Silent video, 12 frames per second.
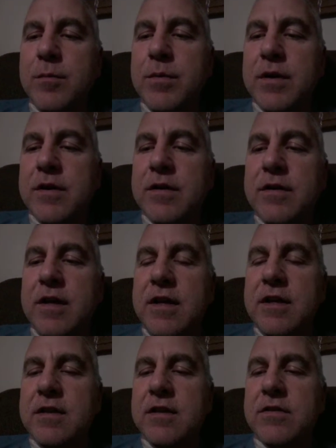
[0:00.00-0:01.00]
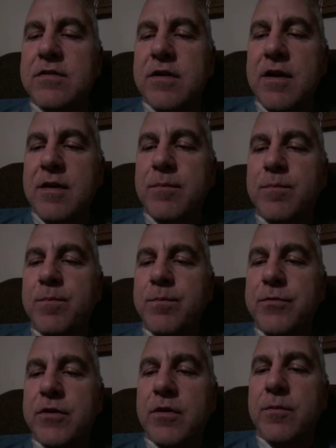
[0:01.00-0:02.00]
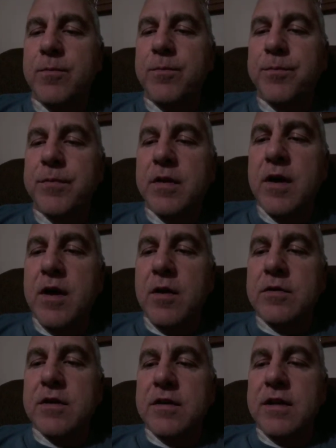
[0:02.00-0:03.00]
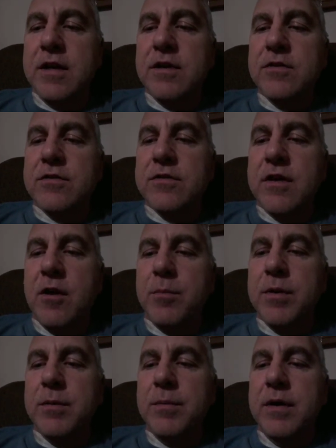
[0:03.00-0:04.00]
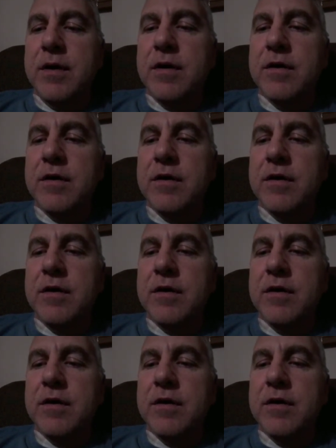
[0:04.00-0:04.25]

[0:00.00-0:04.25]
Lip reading: but they did this time, so which I think is helping me